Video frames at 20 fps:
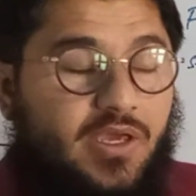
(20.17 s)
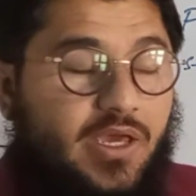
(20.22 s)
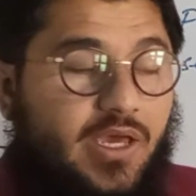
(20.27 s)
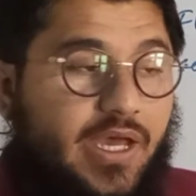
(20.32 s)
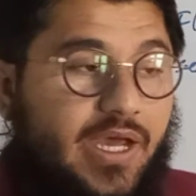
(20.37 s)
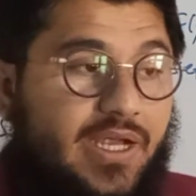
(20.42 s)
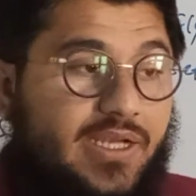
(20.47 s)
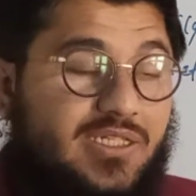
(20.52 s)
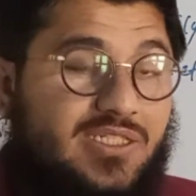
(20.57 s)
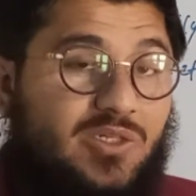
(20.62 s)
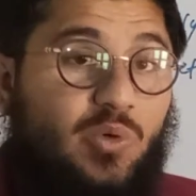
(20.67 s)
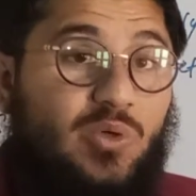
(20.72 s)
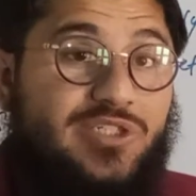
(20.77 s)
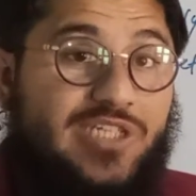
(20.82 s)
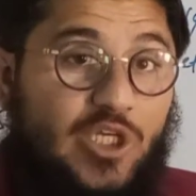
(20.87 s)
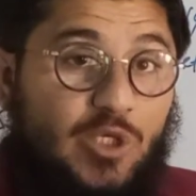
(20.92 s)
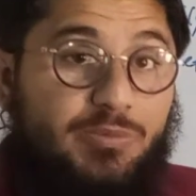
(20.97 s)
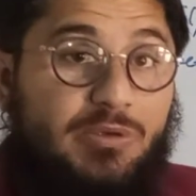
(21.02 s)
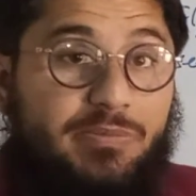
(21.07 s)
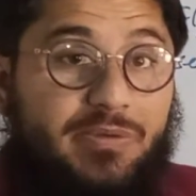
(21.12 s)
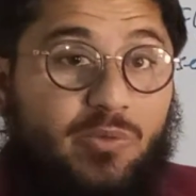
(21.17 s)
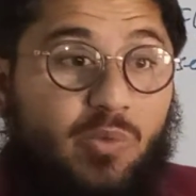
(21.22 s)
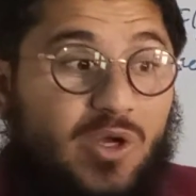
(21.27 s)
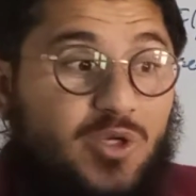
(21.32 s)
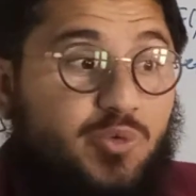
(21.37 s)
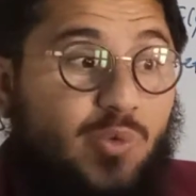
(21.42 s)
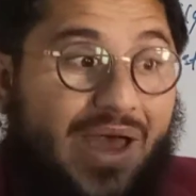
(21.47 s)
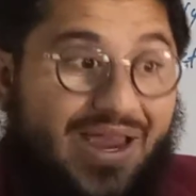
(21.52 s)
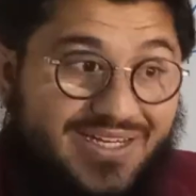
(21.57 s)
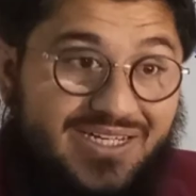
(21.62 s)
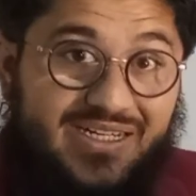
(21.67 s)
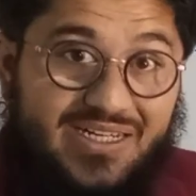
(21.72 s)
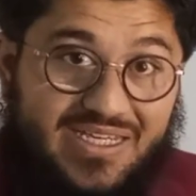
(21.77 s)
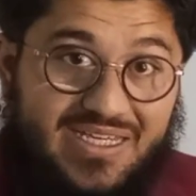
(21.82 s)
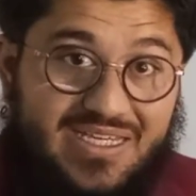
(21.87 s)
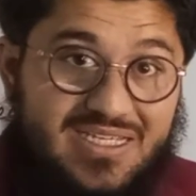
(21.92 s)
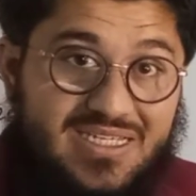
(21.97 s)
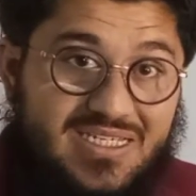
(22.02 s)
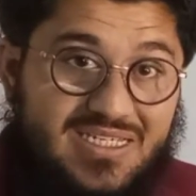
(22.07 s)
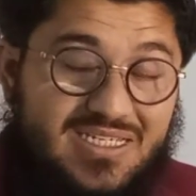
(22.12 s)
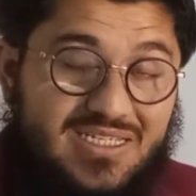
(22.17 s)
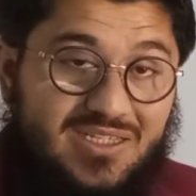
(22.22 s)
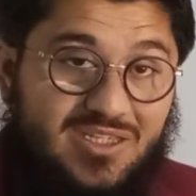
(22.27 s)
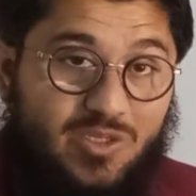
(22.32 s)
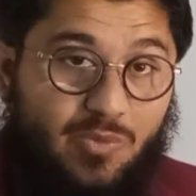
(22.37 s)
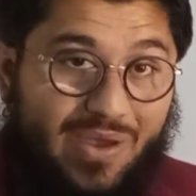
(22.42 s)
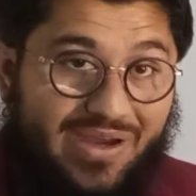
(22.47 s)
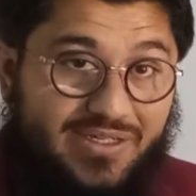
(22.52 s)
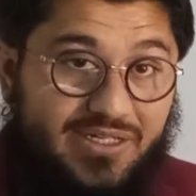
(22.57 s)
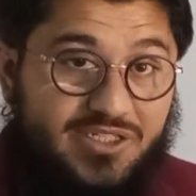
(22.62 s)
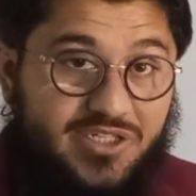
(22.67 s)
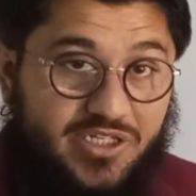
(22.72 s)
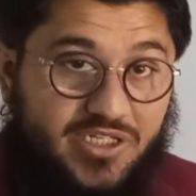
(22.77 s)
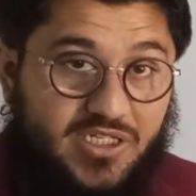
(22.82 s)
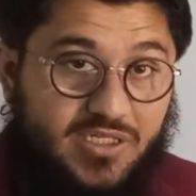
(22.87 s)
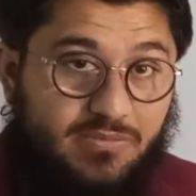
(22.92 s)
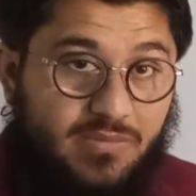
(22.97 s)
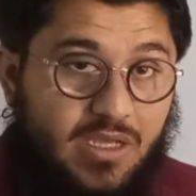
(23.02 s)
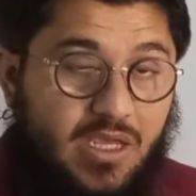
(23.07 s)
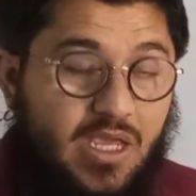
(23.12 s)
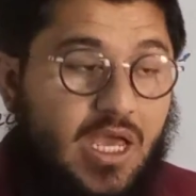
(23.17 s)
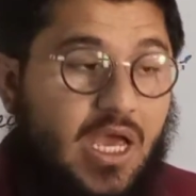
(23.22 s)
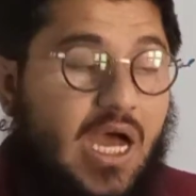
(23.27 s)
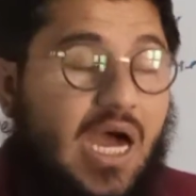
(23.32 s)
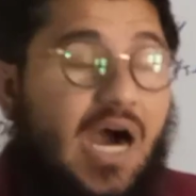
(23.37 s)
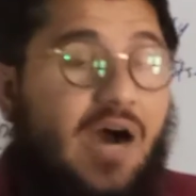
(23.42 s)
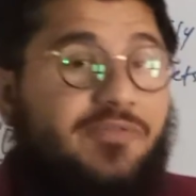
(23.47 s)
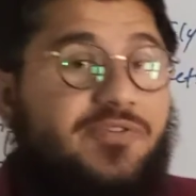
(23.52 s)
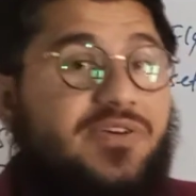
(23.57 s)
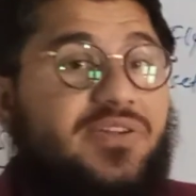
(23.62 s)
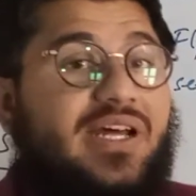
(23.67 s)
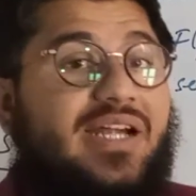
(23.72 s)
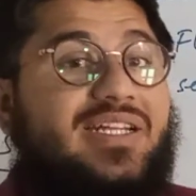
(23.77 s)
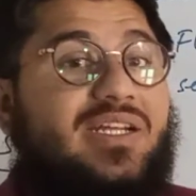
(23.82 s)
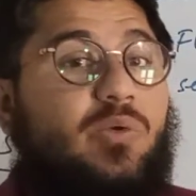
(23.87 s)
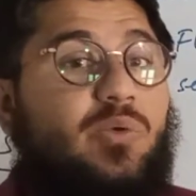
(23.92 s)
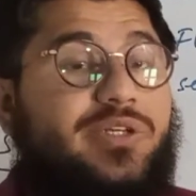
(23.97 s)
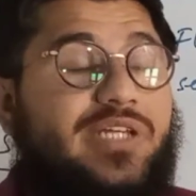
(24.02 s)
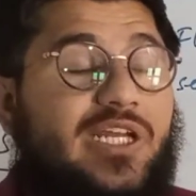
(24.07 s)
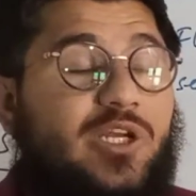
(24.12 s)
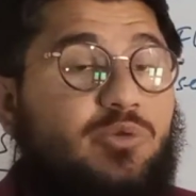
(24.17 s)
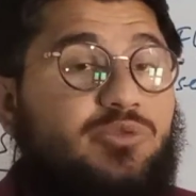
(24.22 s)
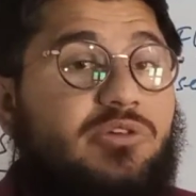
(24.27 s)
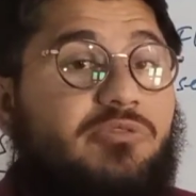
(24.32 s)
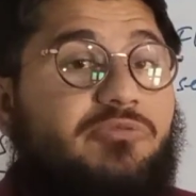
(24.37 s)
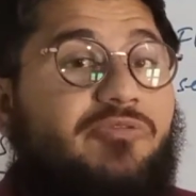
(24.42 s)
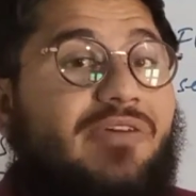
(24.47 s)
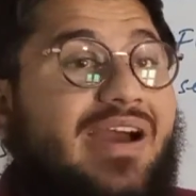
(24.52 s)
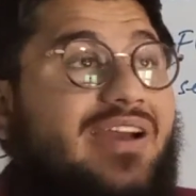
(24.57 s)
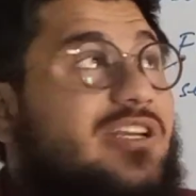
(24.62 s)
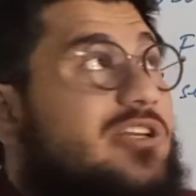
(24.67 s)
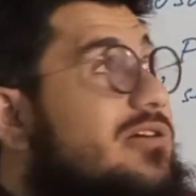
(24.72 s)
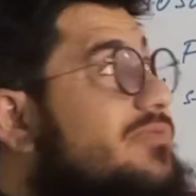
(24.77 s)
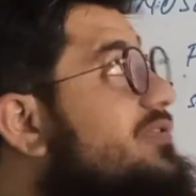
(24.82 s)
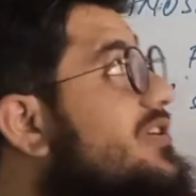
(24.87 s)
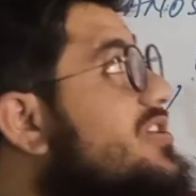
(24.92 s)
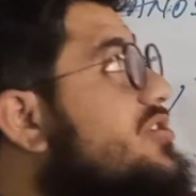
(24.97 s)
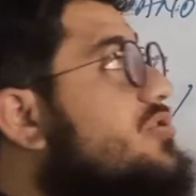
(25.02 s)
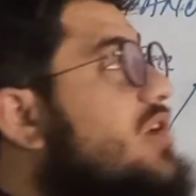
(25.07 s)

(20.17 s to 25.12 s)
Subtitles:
And I will tell you people what vector is, the vector term. After that, I will tell you the vector of this